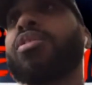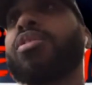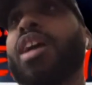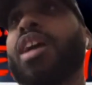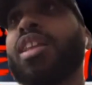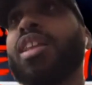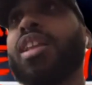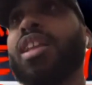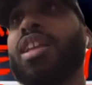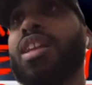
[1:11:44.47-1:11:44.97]

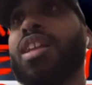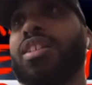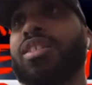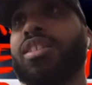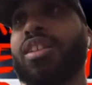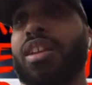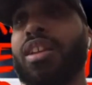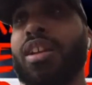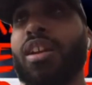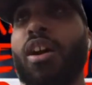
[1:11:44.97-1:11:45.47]
Not that he's
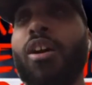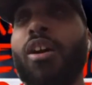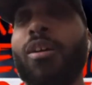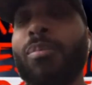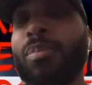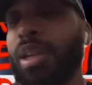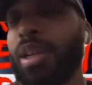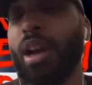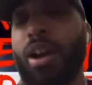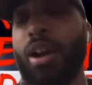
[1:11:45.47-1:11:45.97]
in all
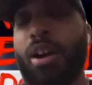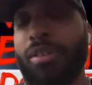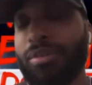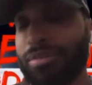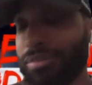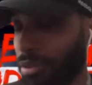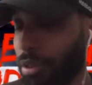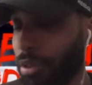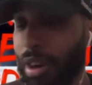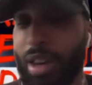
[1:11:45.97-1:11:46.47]
be all,
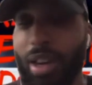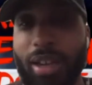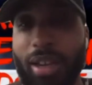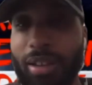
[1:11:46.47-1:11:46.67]
granted,